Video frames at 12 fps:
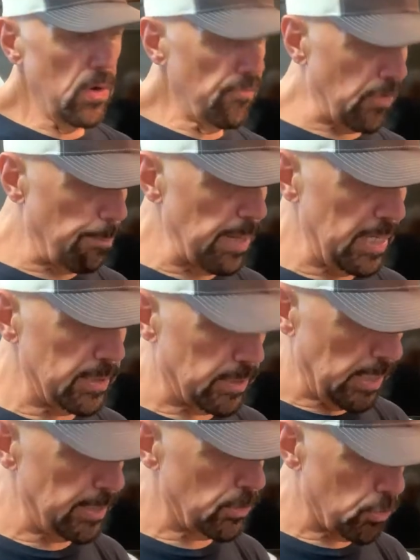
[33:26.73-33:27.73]
for being
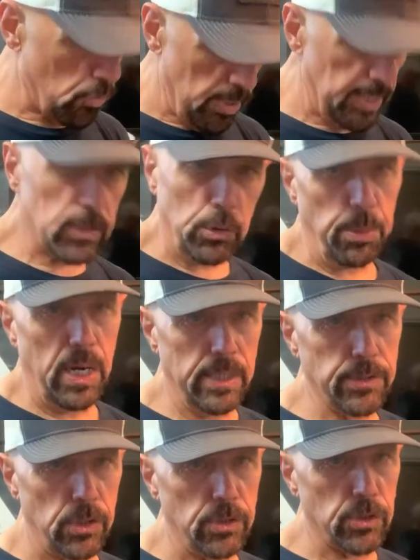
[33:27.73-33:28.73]
such great
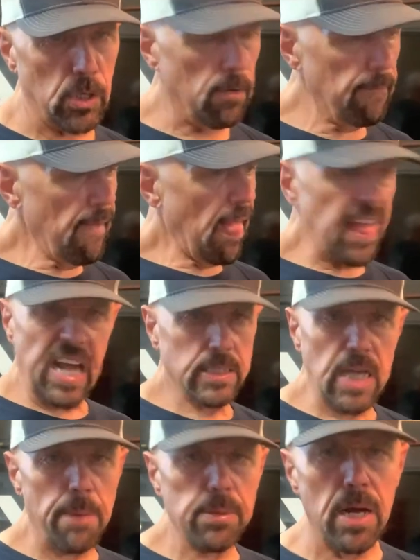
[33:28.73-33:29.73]
sponsors. So yeah,
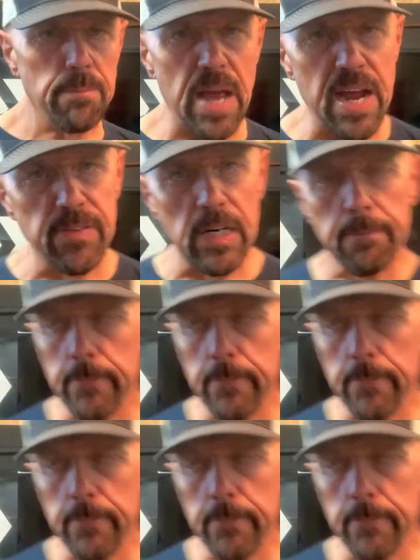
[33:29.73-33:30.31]
Top Gun, Maverick.